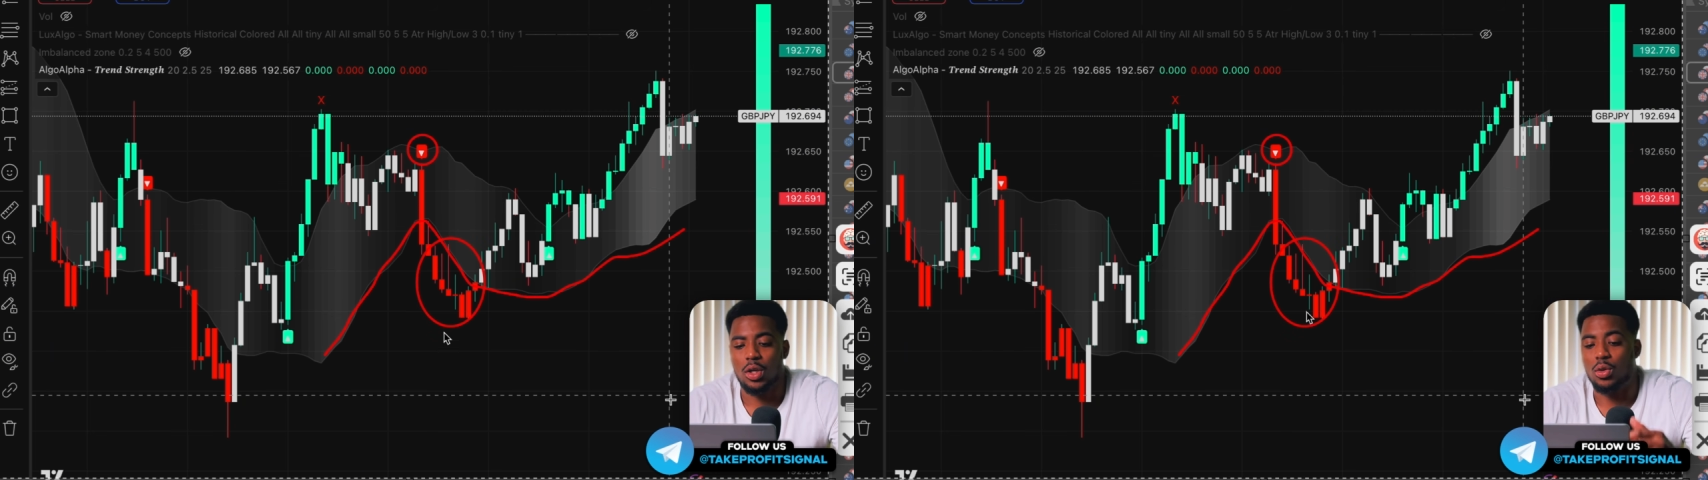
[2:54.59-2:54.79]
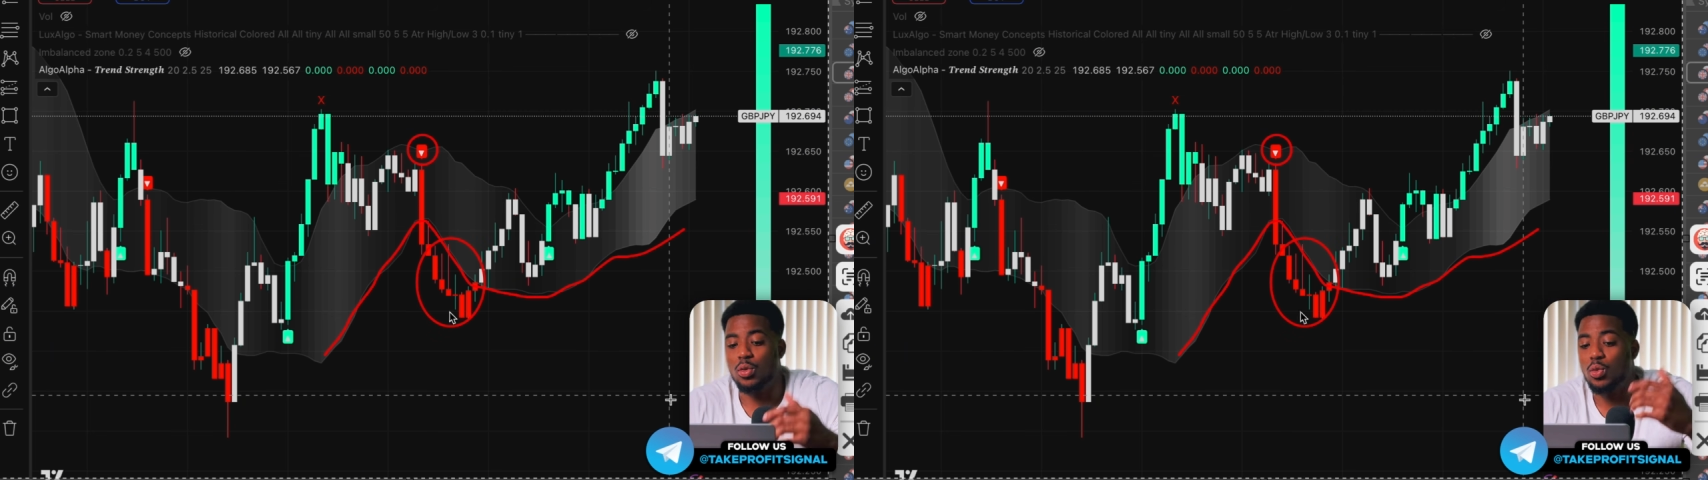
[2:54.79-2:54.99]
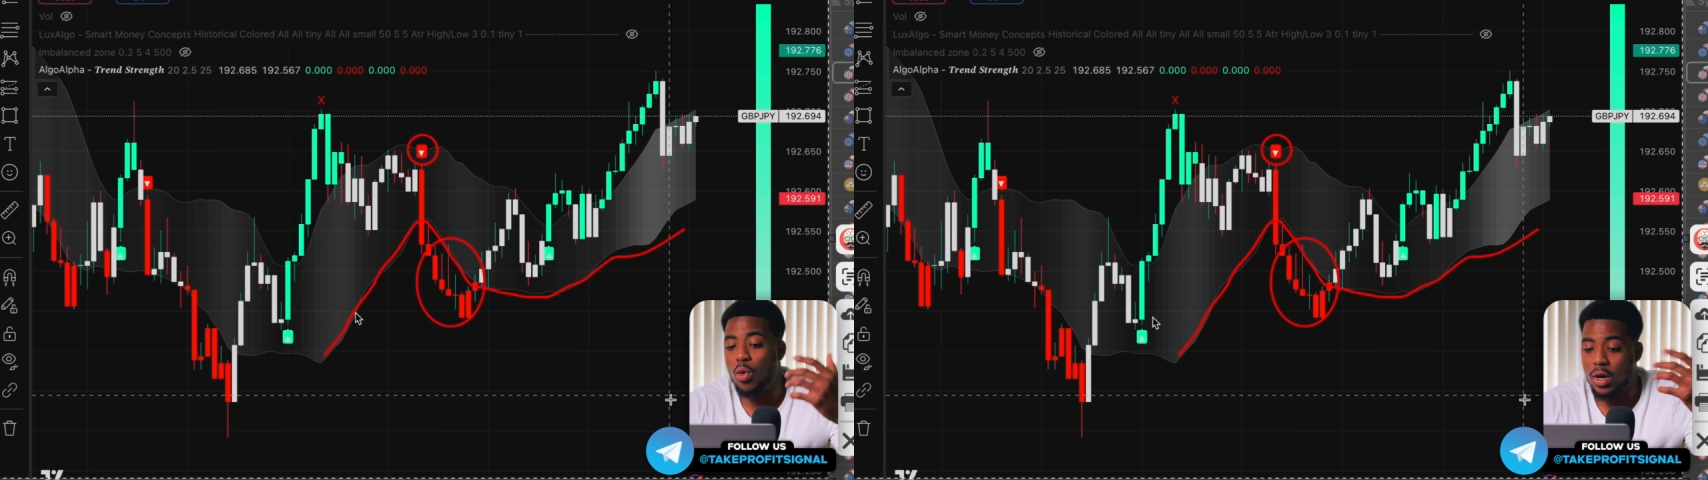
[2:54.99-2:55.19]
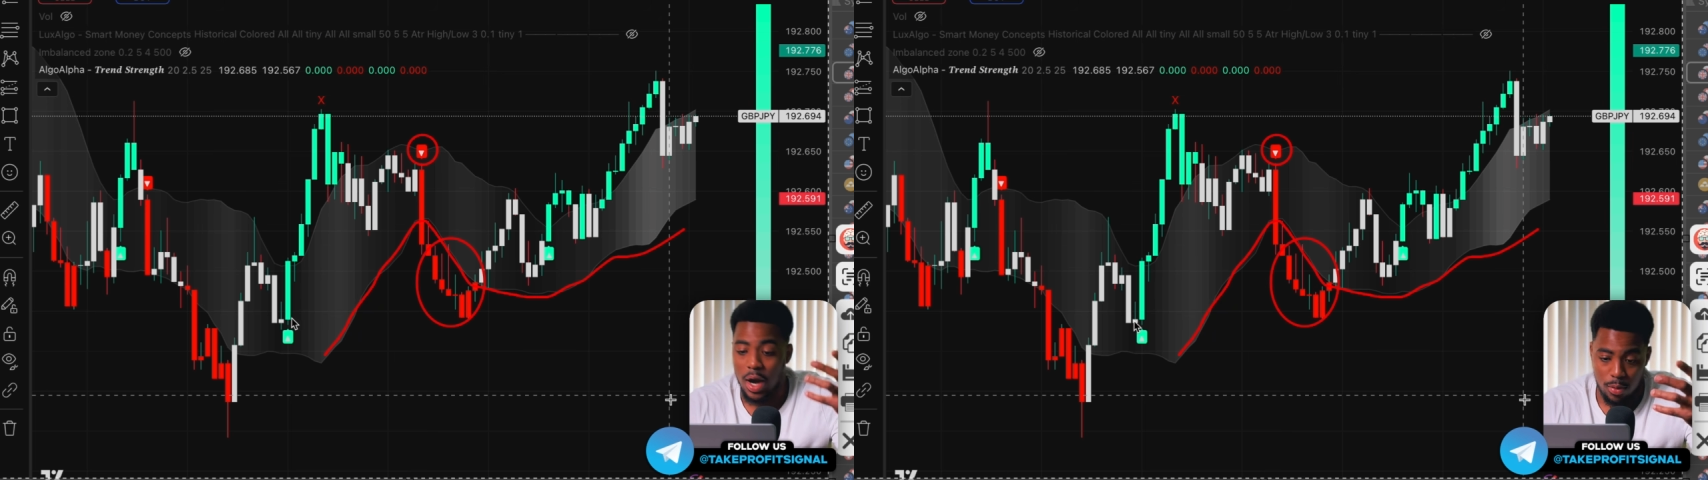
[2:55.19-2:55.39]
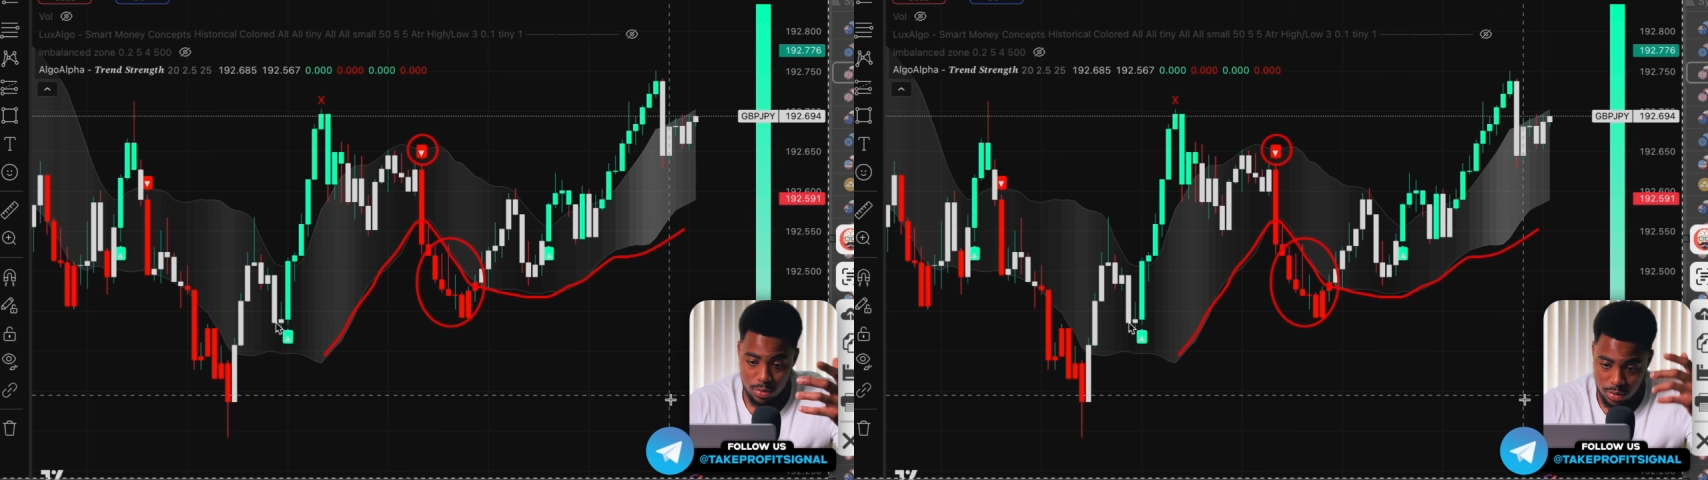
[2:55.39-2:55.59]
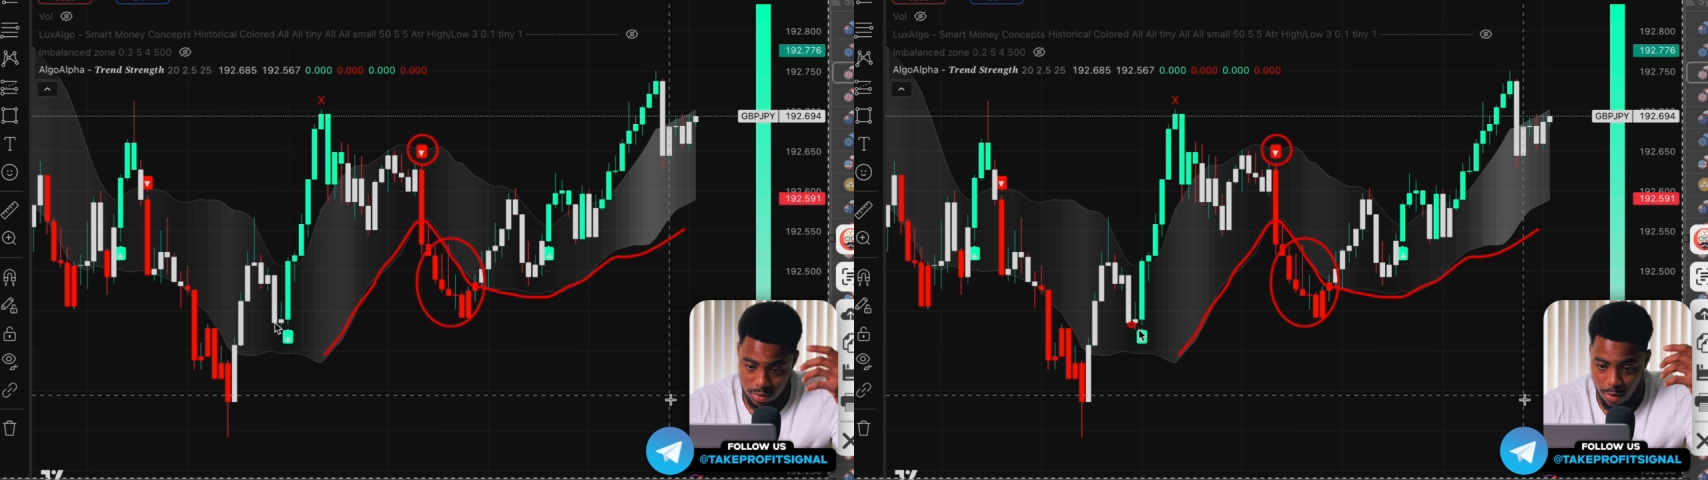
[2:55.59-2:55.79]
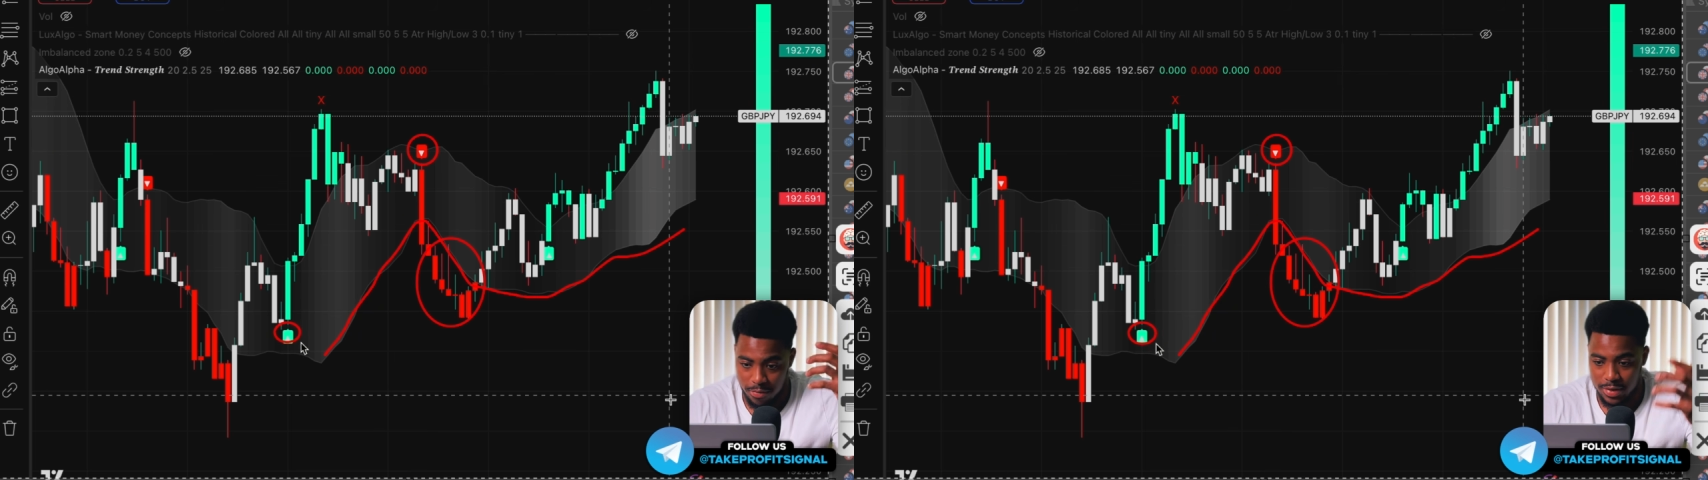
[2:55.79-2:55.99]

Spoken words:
good workout of